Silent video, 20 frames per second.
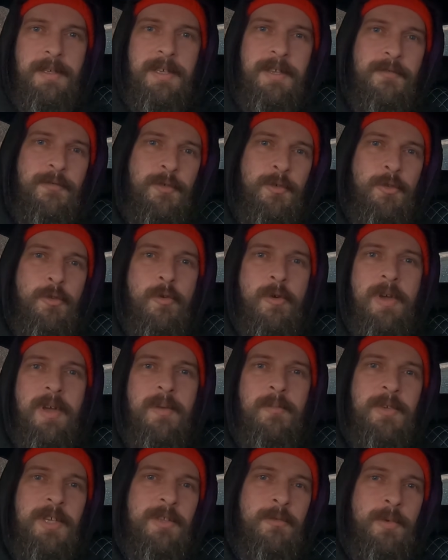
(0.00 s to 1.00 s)
if you know what
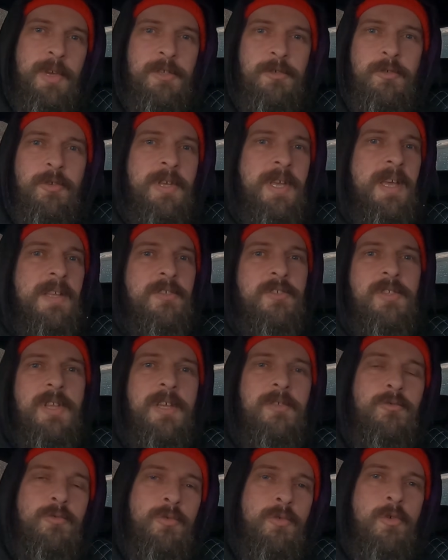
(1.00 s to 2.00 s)
I mean, where the car
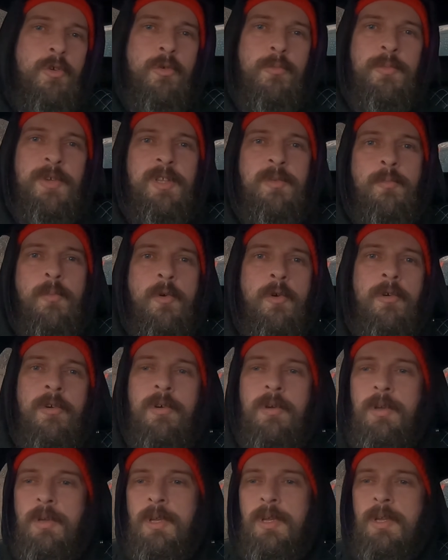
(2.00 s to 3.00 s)
starts to go a bit
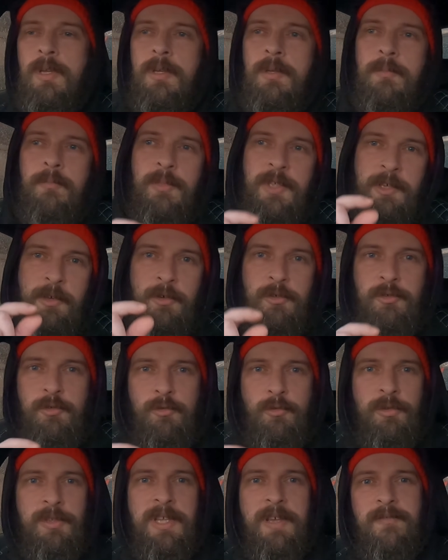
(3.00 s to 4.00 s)
more, because you
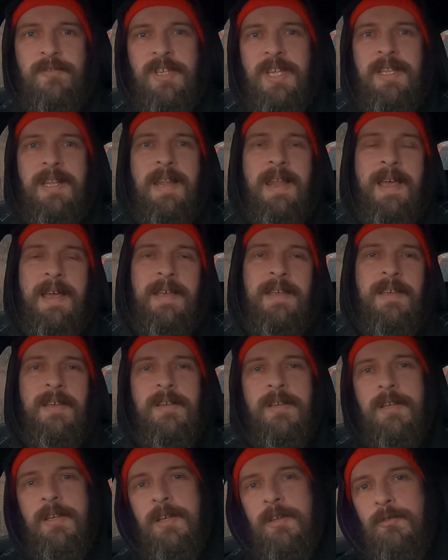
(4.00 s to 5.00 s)
don't have that lag.
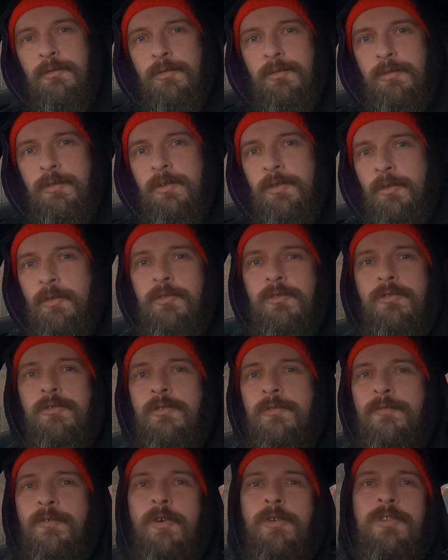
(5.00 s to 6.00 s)
You know,
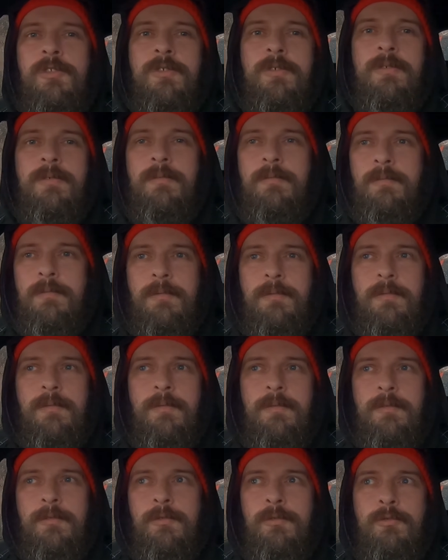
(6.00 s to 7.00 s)
you've got
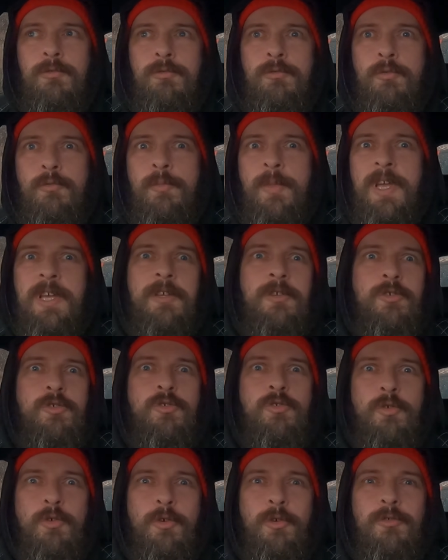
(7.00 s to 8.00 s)
to make
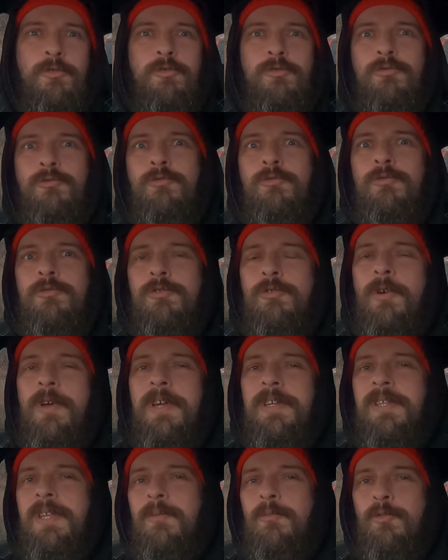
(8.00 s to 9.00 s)
sure you do the
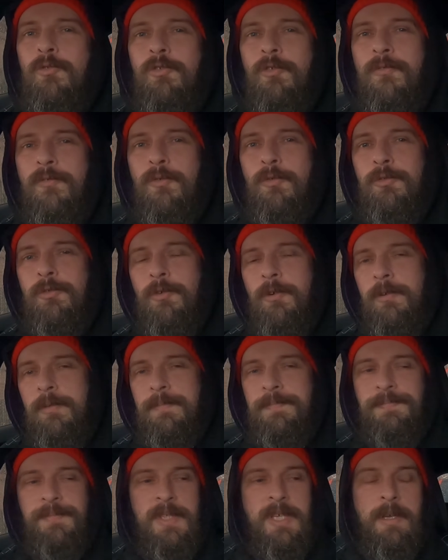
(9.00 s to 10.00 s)
right amount of control.
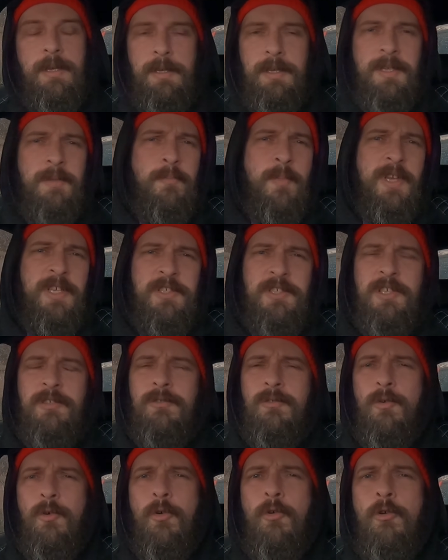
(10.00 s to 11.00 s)
It makes
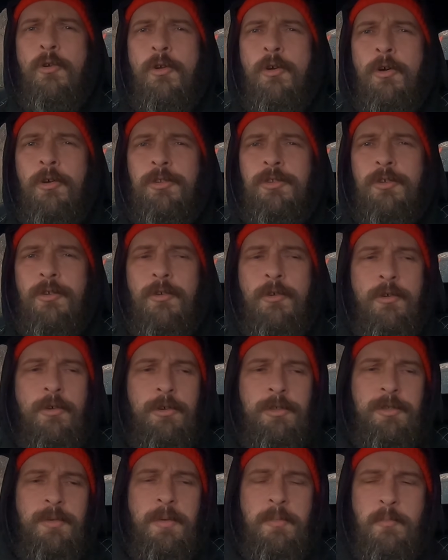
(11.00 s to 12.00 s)
it a
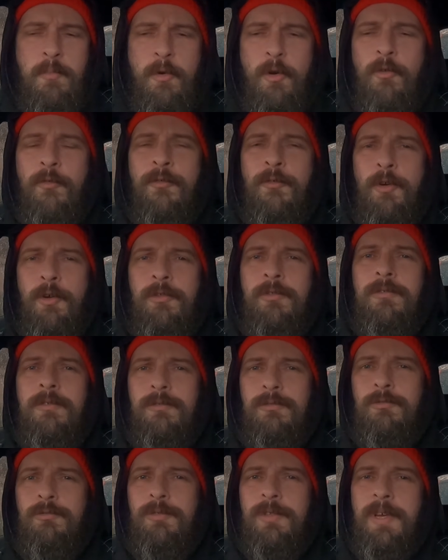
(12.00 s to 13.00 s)
lot more fun
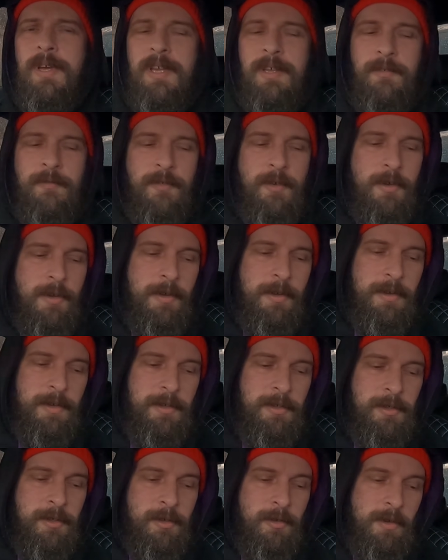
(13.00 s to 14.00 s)
to drive.
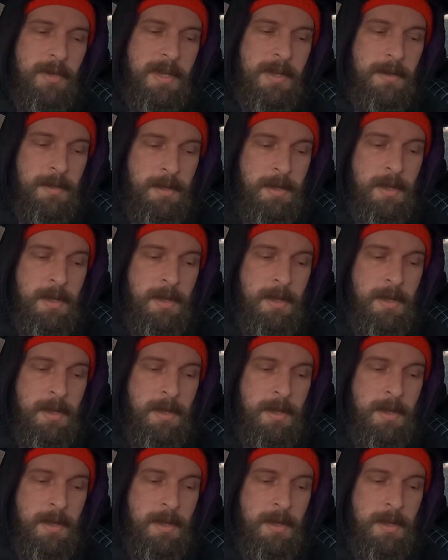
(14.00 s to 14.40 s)
You know,